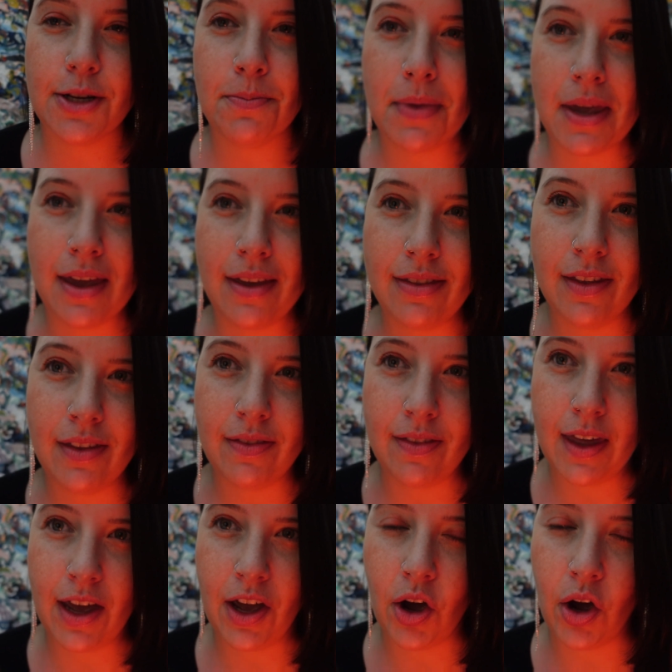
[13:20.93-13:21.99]
to me that
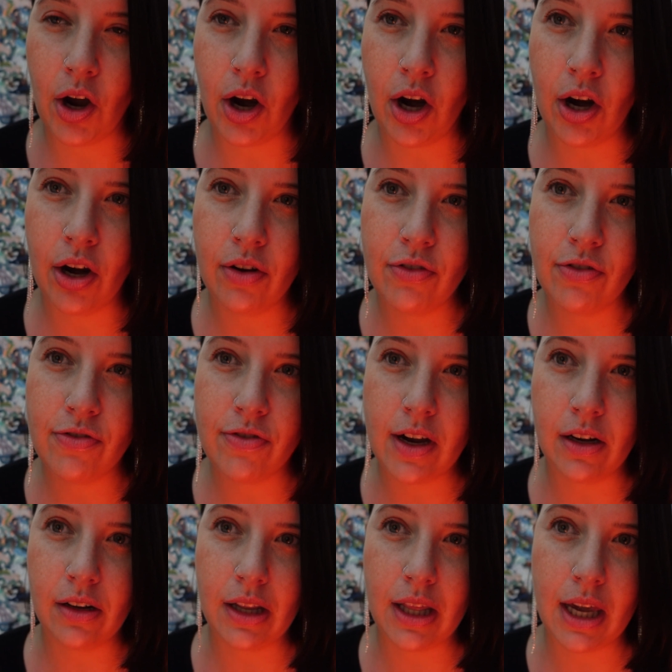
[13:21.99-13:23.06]
they are
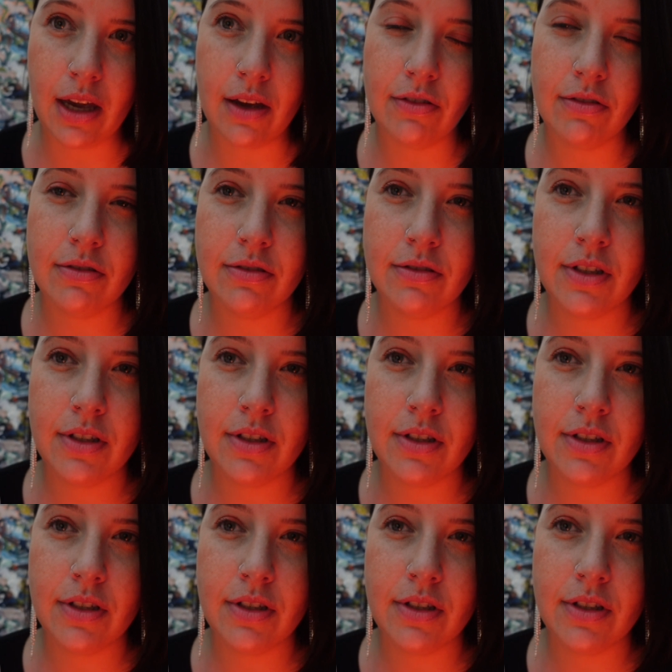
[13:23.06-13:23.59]
fairly